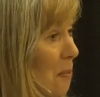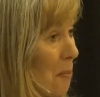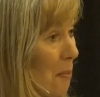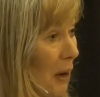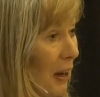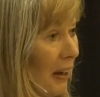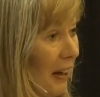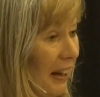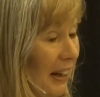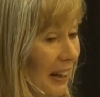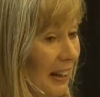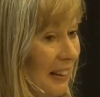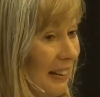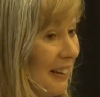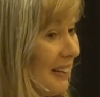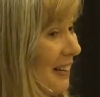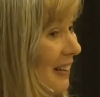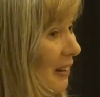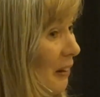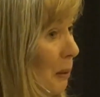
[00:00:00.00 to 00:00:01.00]
my
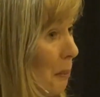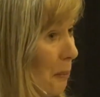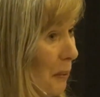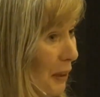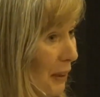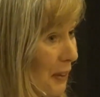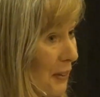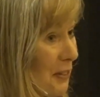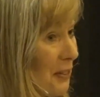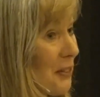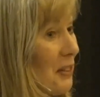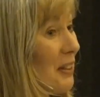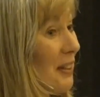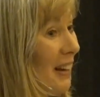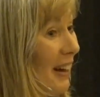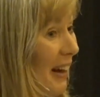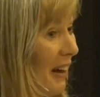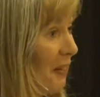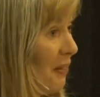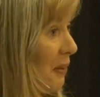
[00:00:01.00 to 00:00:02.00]

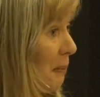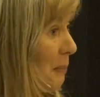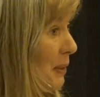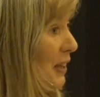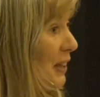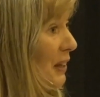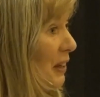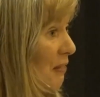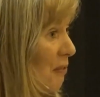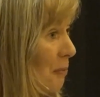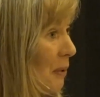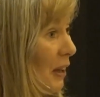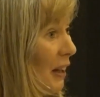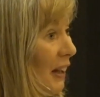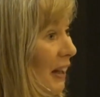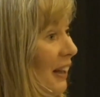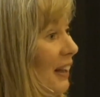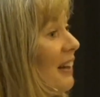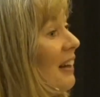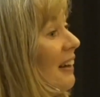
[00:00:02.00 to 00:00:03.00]
Olympics at the peak of
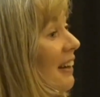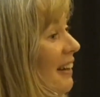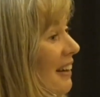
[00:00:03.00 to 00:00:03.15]
my